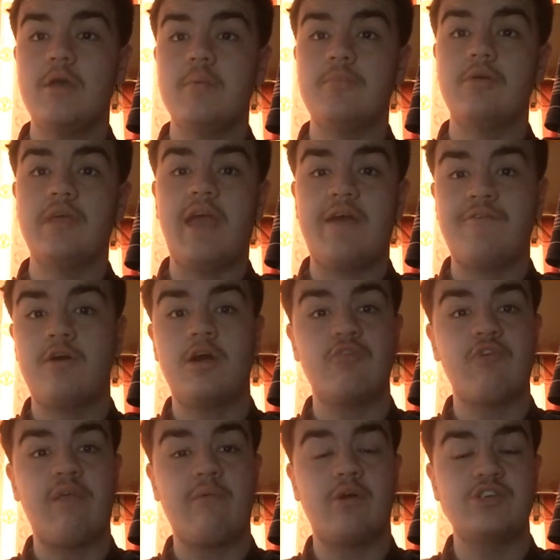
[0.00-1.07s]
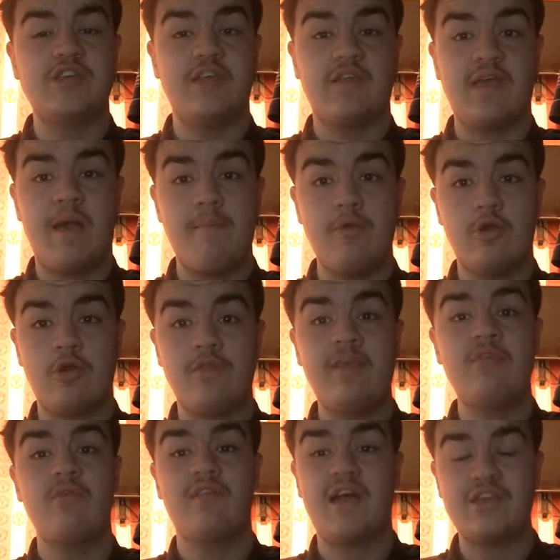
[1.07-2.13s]
But yeah, I thought I'd rewatch his cameo because
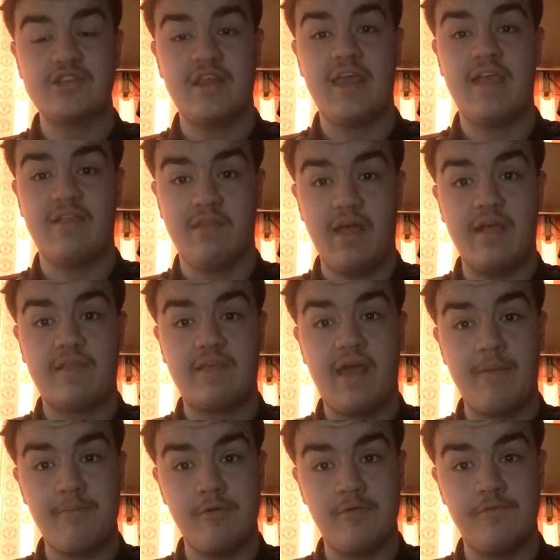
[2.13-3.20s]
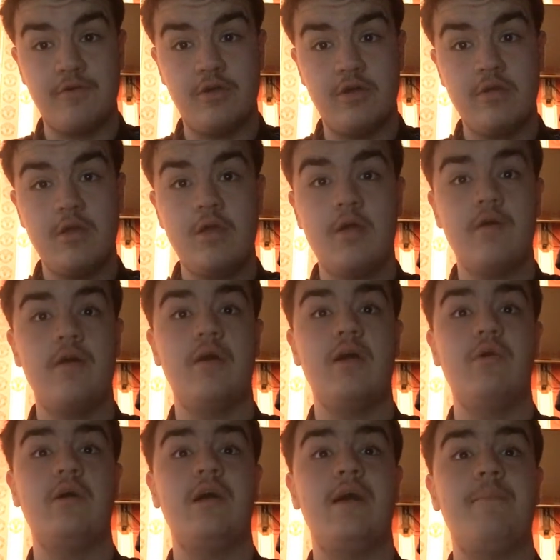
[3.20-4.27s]
this was actually his last cameo that uh,
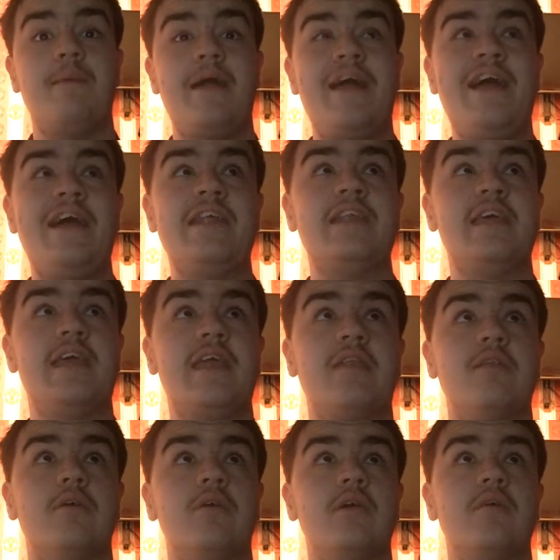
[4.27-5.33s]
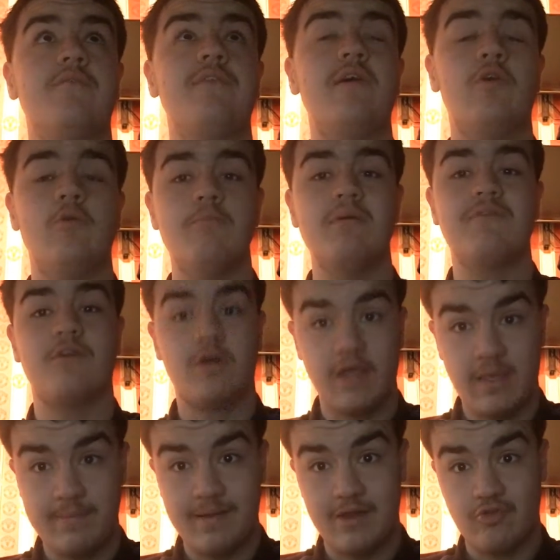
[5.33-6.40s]
um, aired in film before
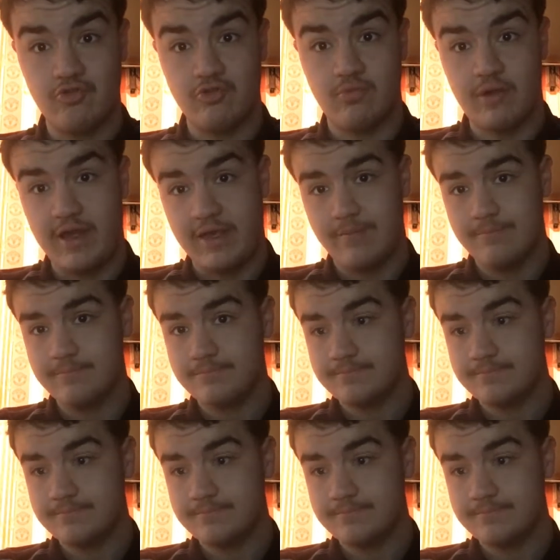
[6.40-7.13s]
he passed away.